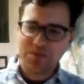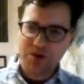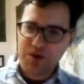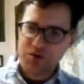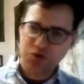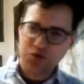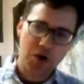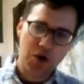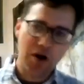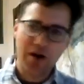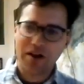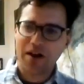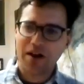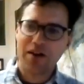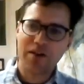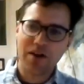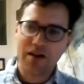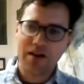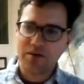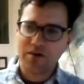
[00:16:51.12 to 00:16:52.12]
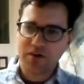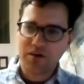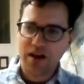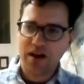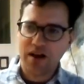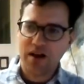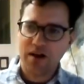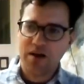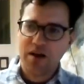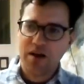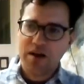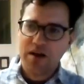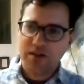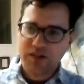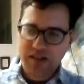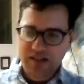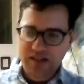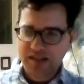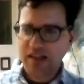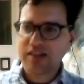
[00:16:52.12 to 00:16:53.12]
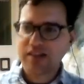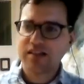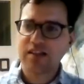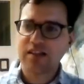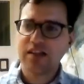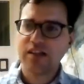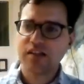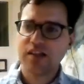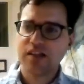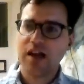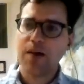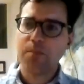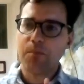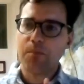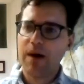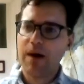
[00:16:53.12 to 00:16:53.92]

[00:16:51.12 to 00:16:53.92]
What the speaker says: drawing on the success of the ESOP,